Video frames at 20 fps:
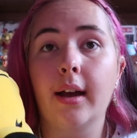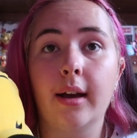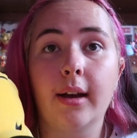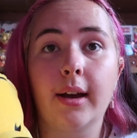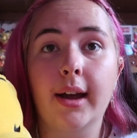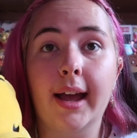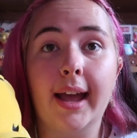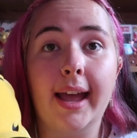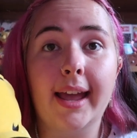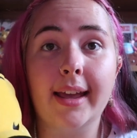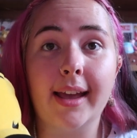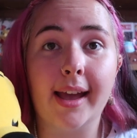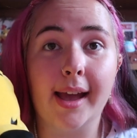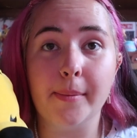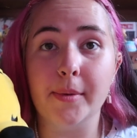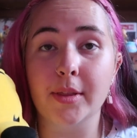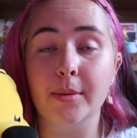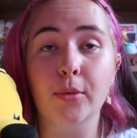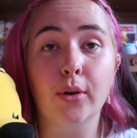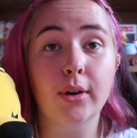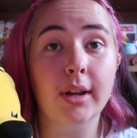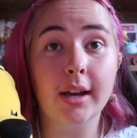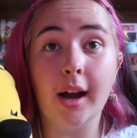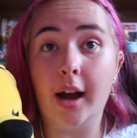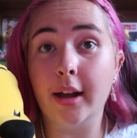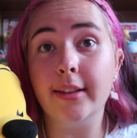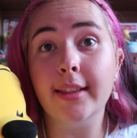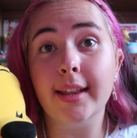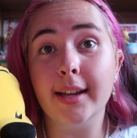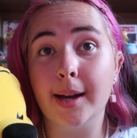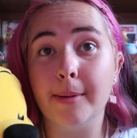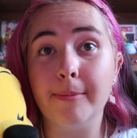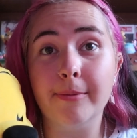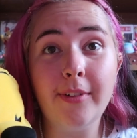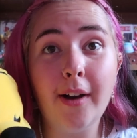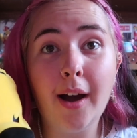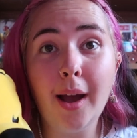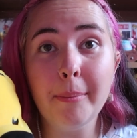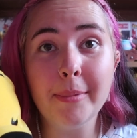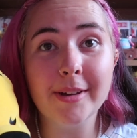at 8 AM in the morning I think I'm
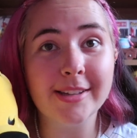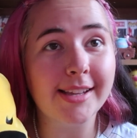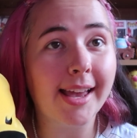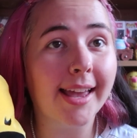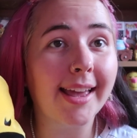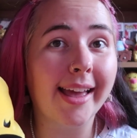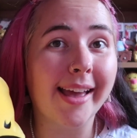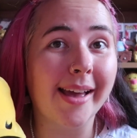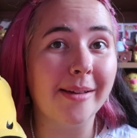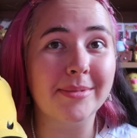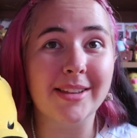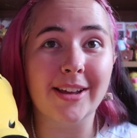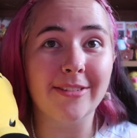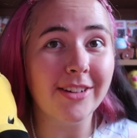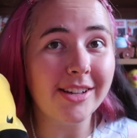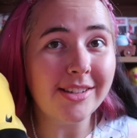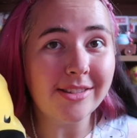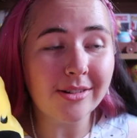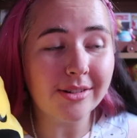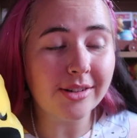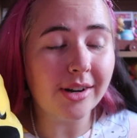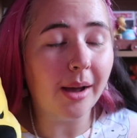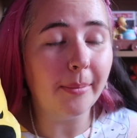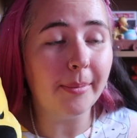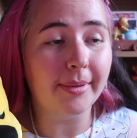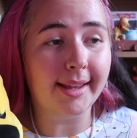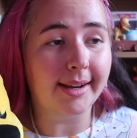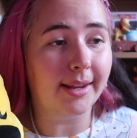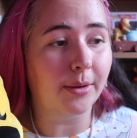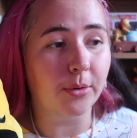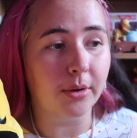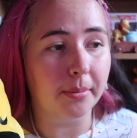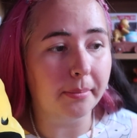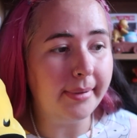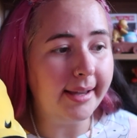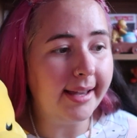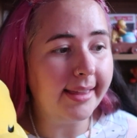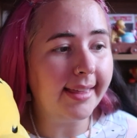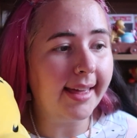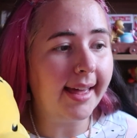fine because 8 AM is their restock time, and then he wouldn't
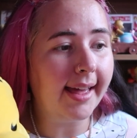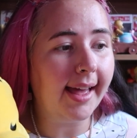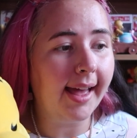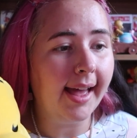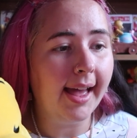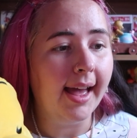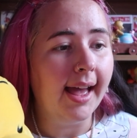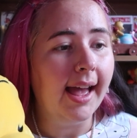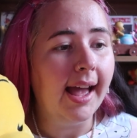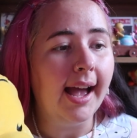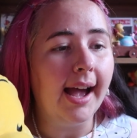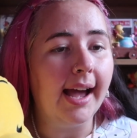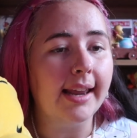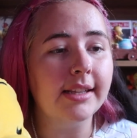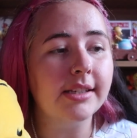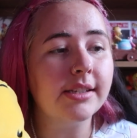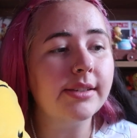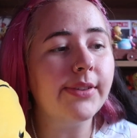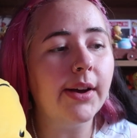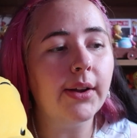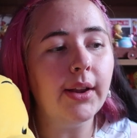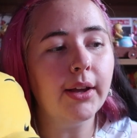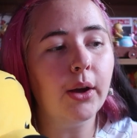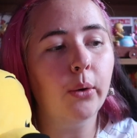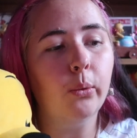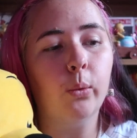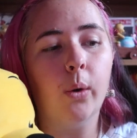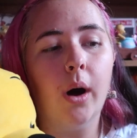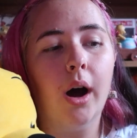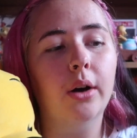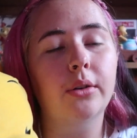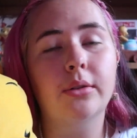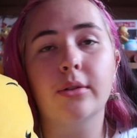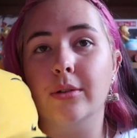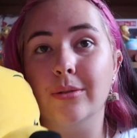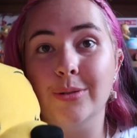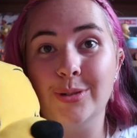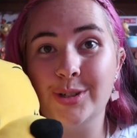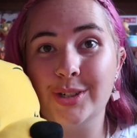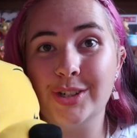be there. And it just felt like a wild
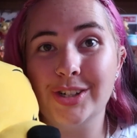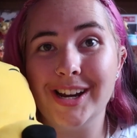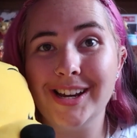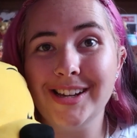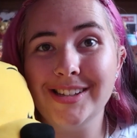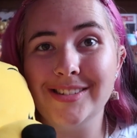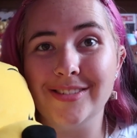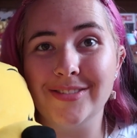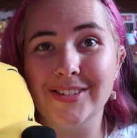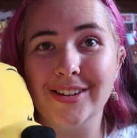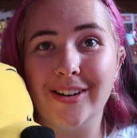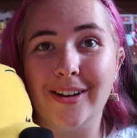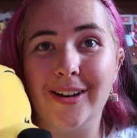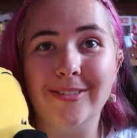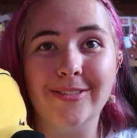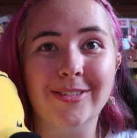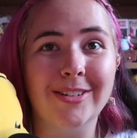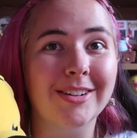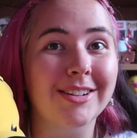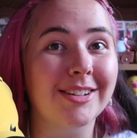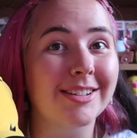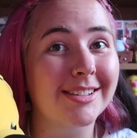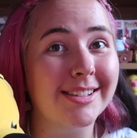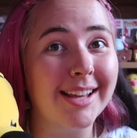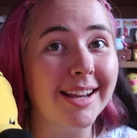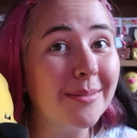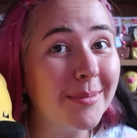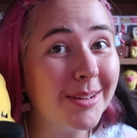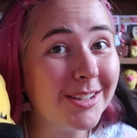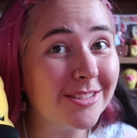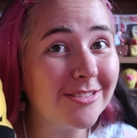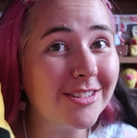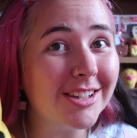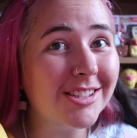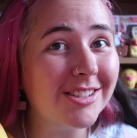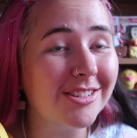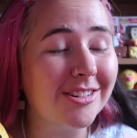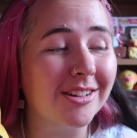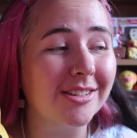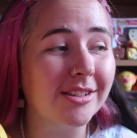goose chase of, you know, everyone sending me
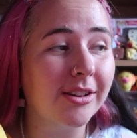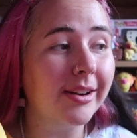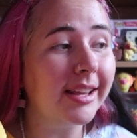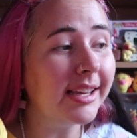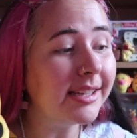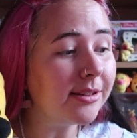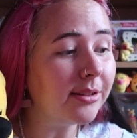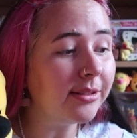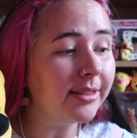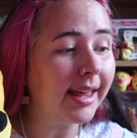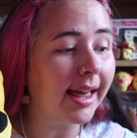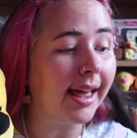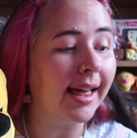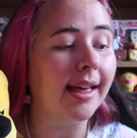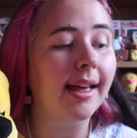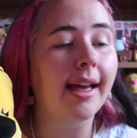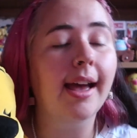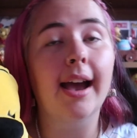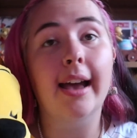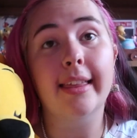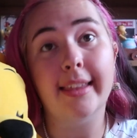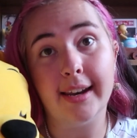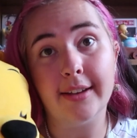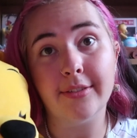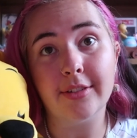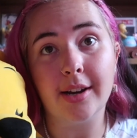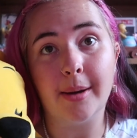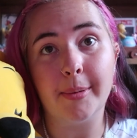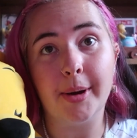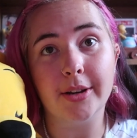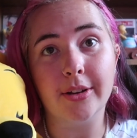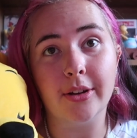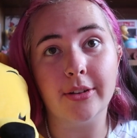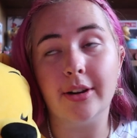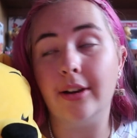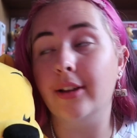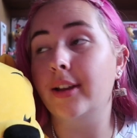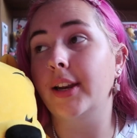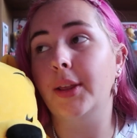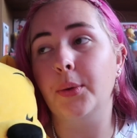screenshots going, he's on there. Then every time I go
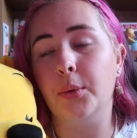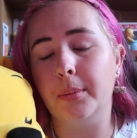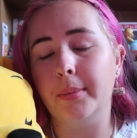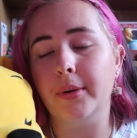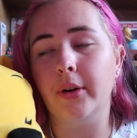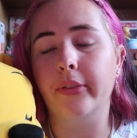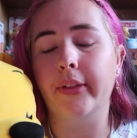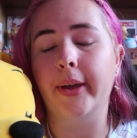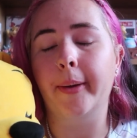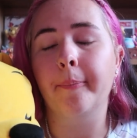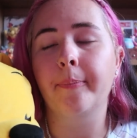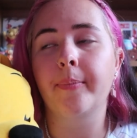to look and he wouldn't be on there.